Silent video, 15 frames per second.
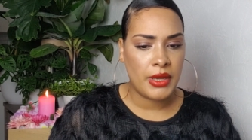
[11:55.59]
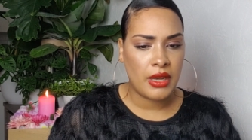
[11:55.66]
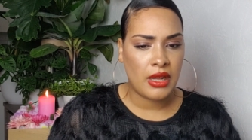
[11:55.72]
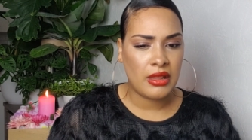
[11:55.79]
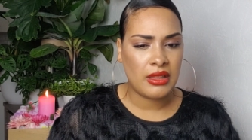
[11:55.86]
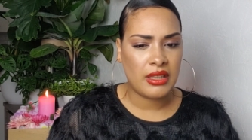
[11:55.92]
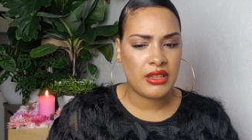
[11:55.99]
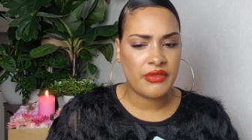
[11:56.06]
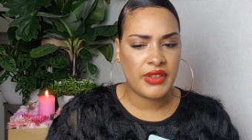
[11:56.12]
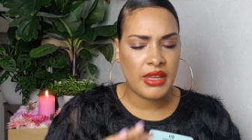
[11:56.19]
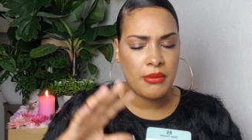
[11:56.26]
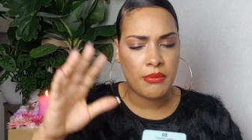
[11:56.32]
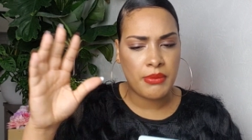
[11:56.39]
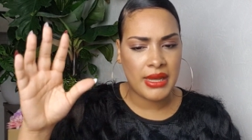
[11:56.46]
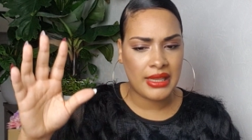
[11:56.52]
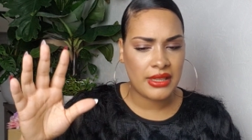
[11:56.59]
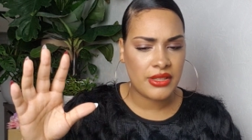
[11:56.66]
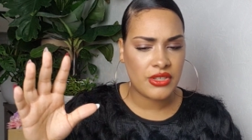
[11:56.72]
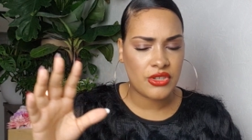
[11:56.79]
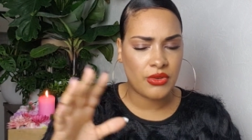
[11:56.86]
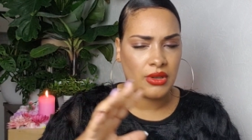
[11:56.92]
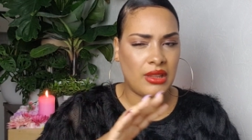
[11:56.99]
a lot of
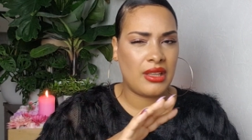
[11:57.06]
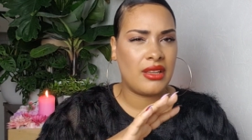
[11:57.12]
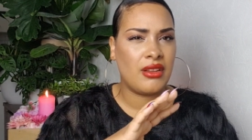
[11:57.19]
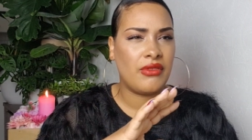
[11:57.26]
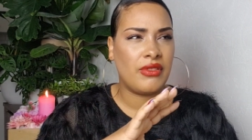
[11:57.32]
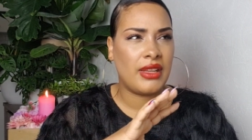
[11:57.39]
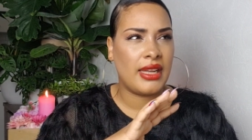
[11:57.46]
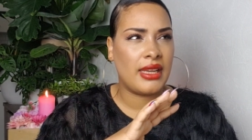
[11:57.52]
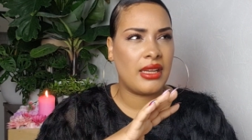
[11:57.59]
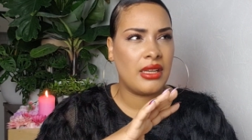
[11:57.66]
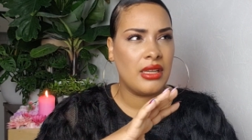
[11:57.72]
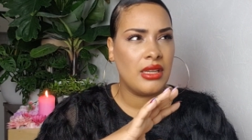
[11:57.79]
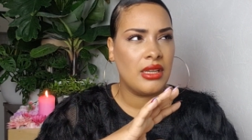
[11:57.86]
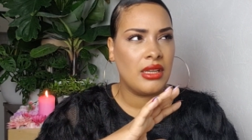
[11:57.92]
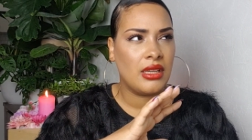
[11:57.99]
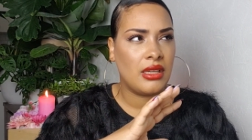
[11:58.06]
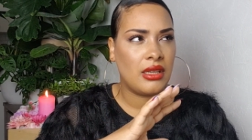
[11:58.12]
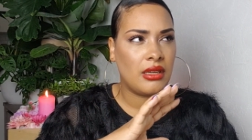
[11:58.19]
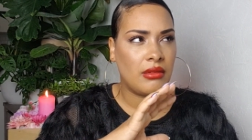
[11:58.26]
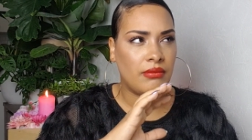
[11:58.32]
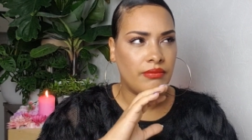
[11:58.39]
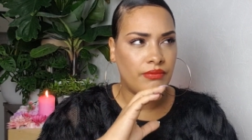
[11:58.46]
imbalance or a lot of like
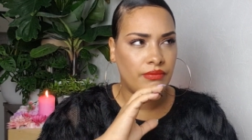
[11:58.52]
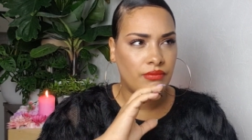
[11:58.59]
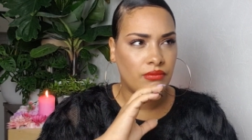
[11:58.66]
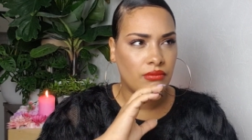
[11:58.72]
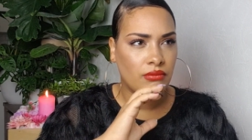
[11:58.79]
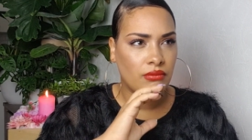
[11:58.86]
um,